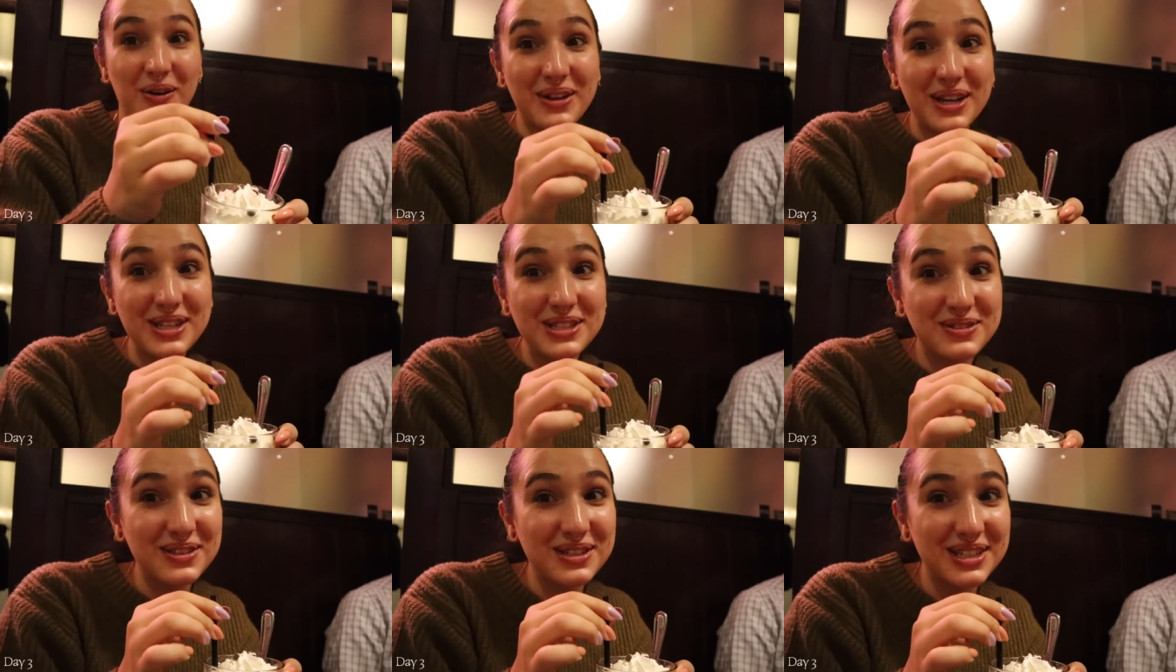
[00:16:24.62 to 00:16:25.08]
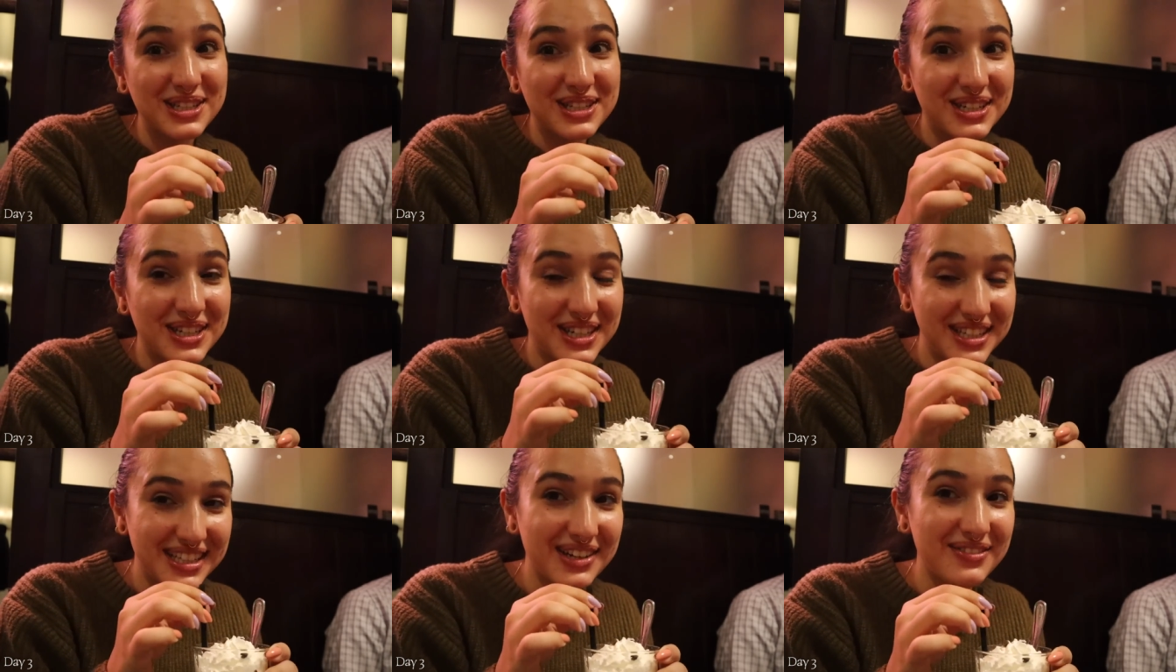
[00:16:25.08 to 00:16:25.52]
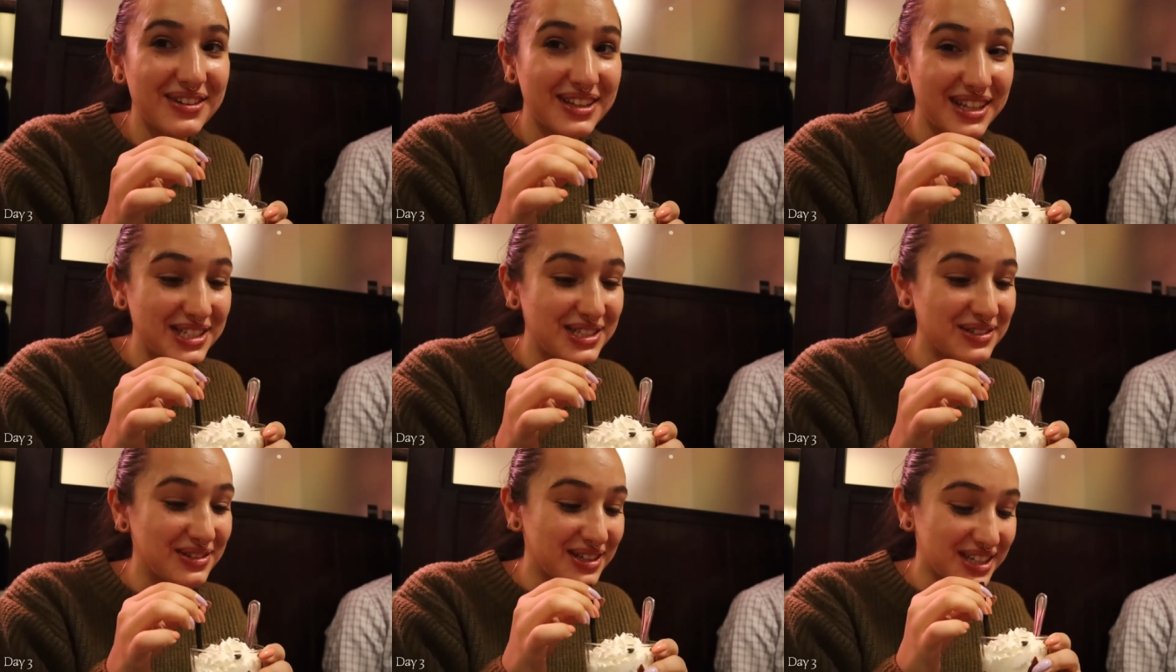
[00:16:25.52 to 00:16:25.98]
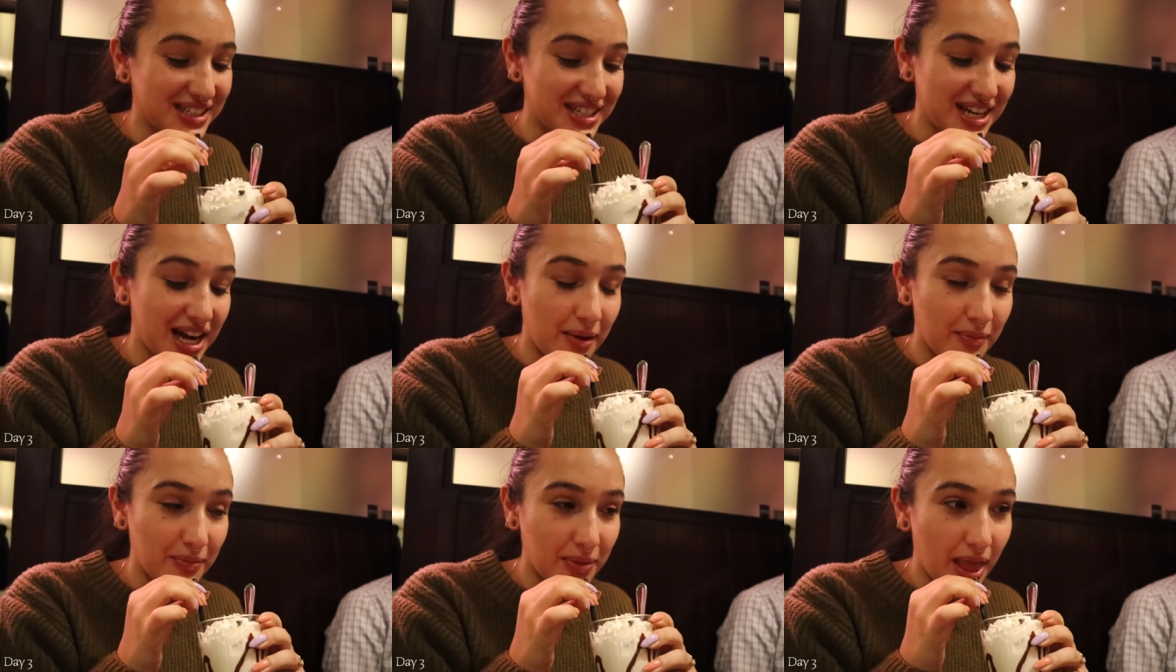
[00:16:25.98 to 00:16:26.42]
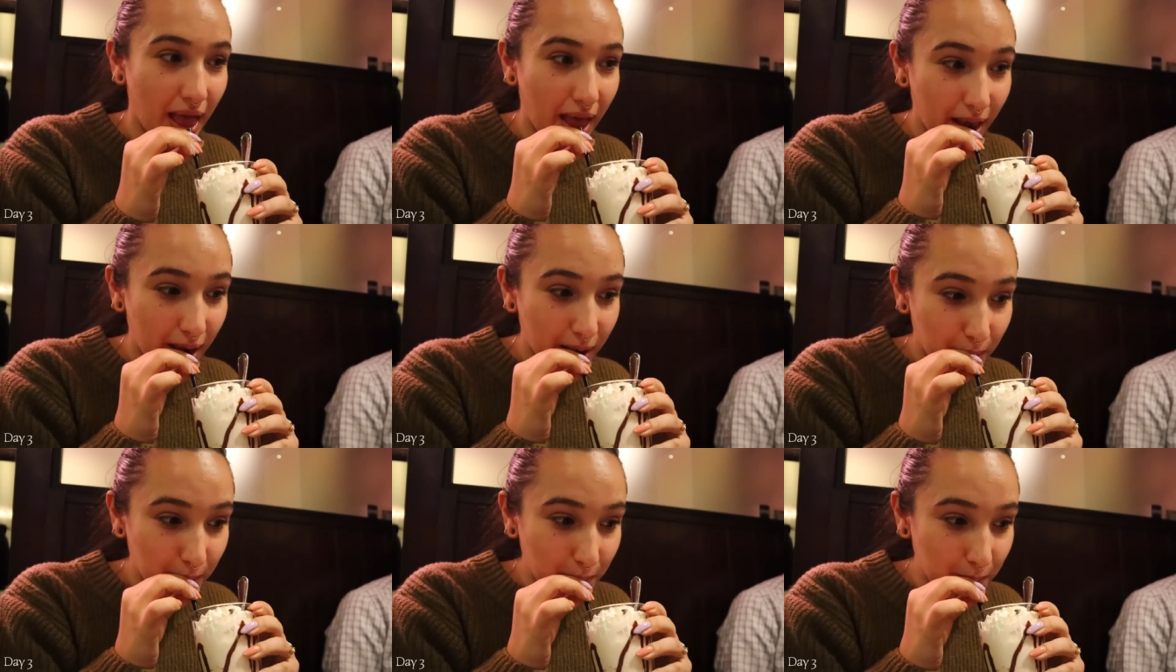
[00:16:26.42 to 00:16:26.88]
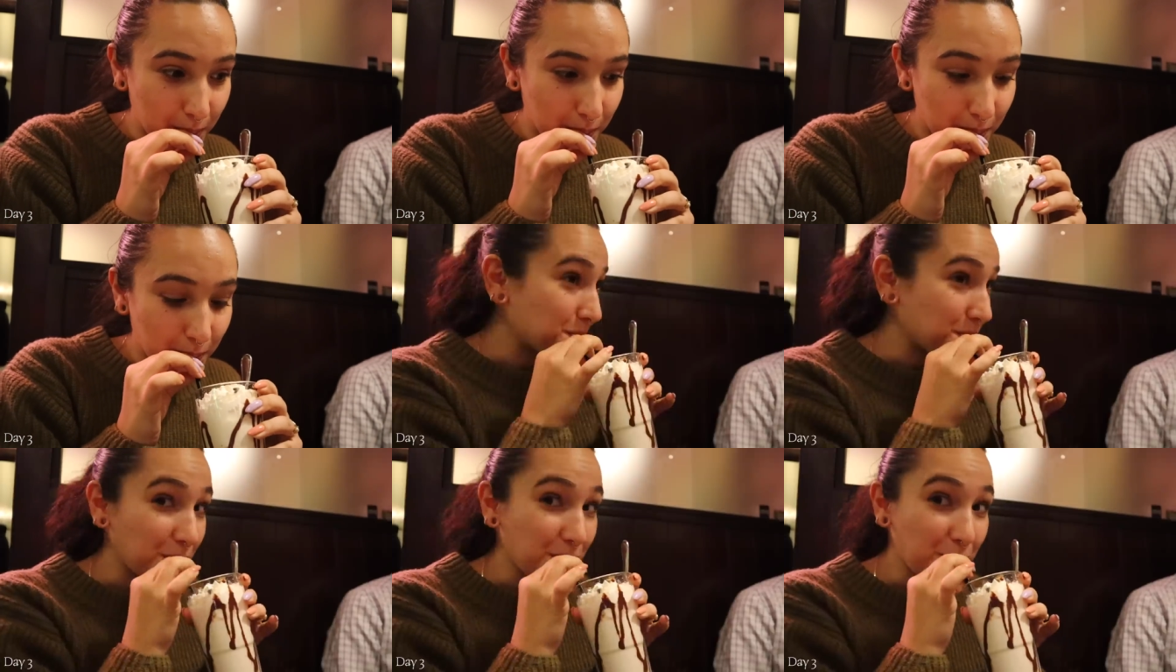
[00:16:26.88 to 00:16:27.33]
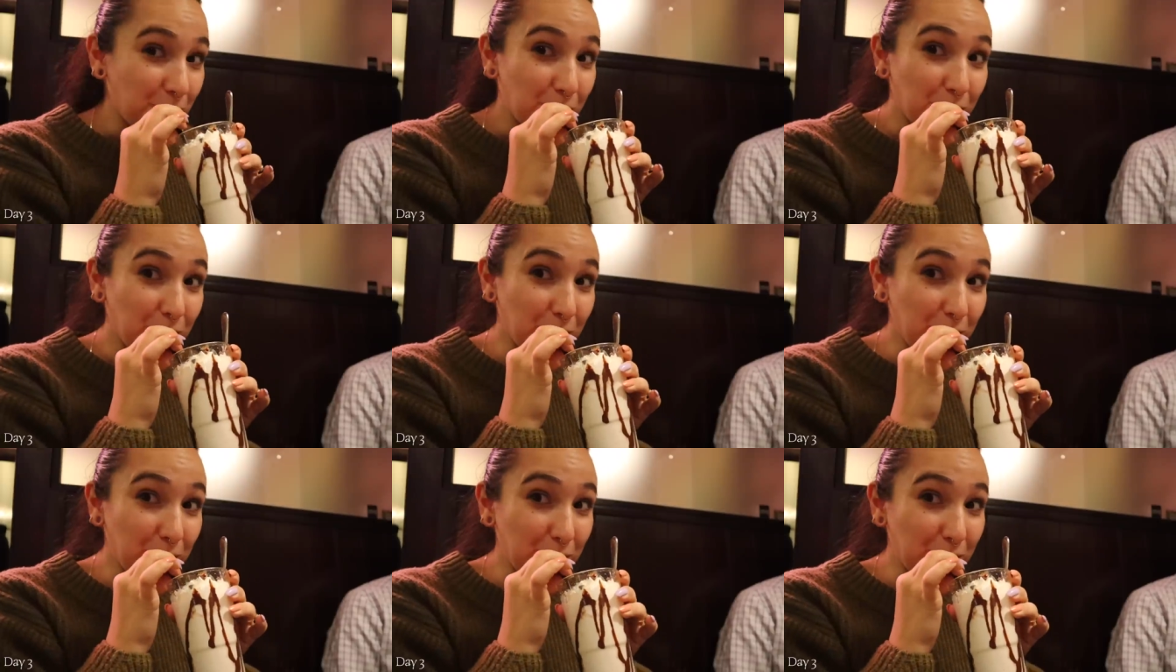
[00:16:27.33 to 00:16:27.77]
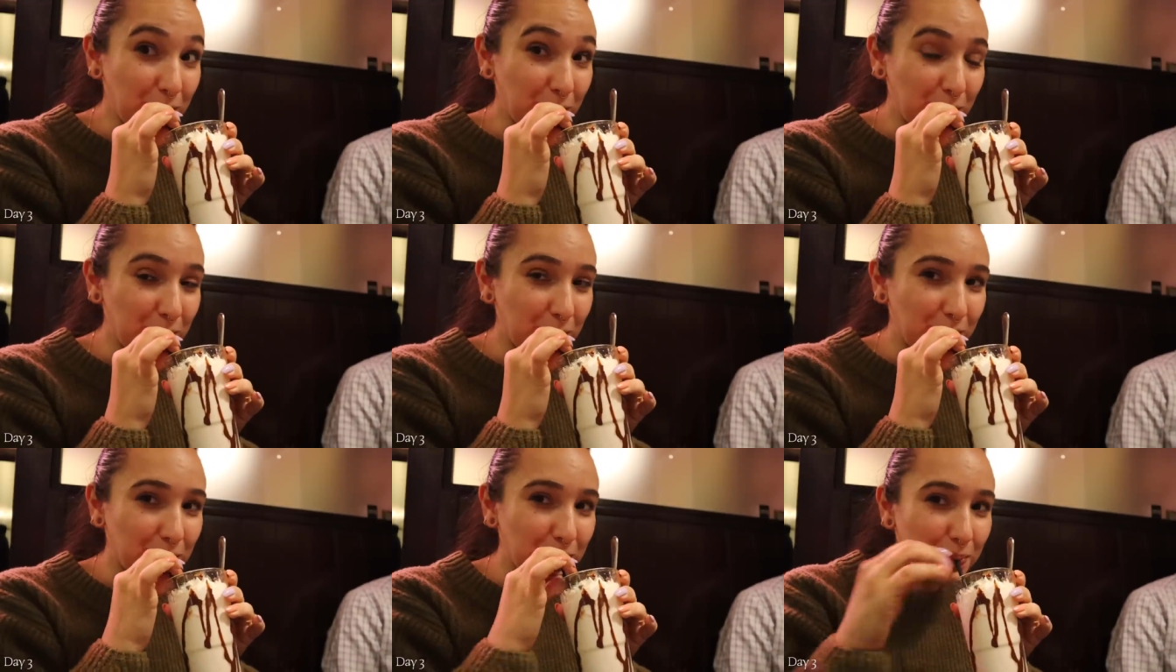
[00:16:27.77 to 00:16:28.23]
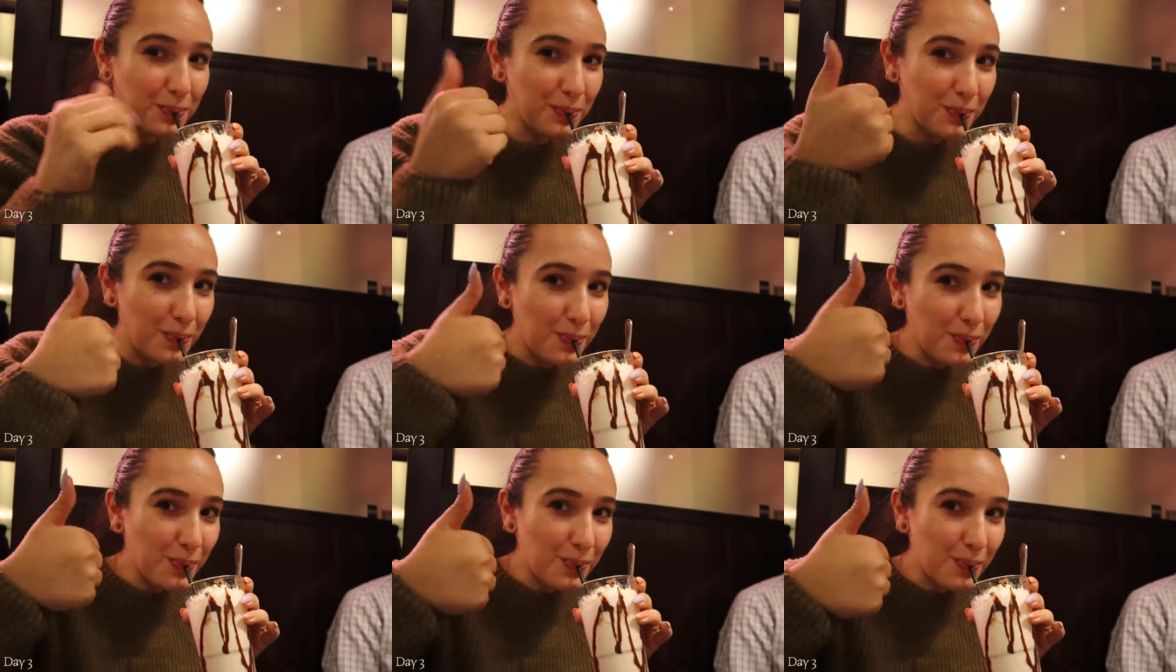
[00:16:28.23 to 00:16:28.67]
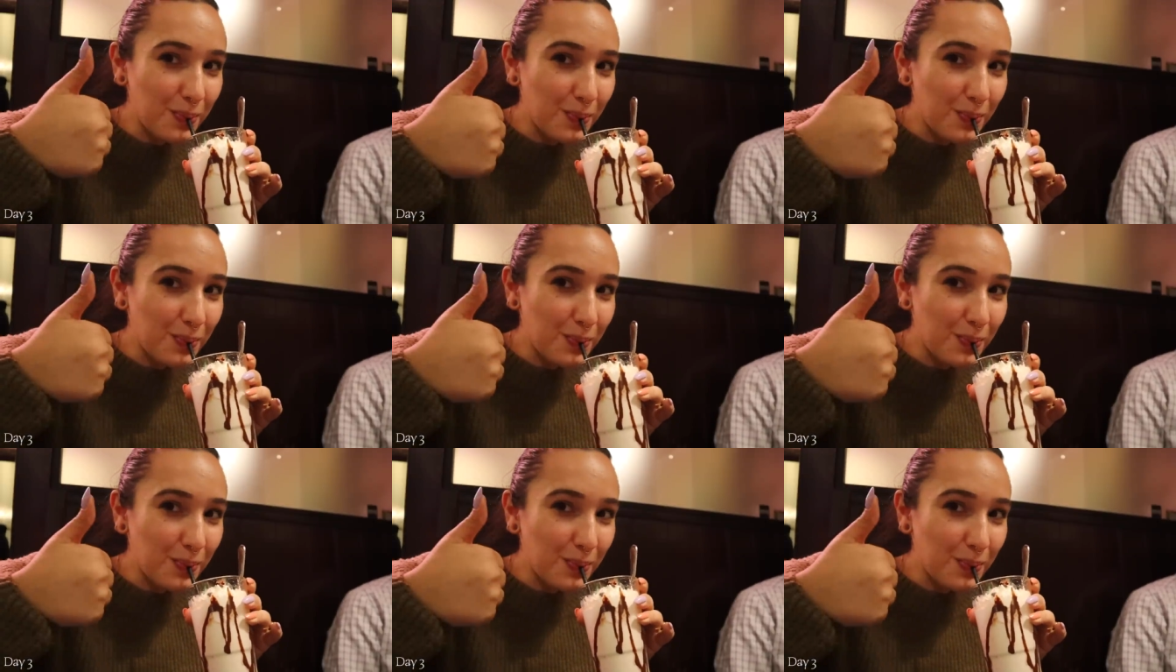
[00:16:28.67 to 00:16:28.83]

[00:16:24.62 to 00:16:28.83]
well, that's really good. They really do a good job. Mmm. Oh yeah.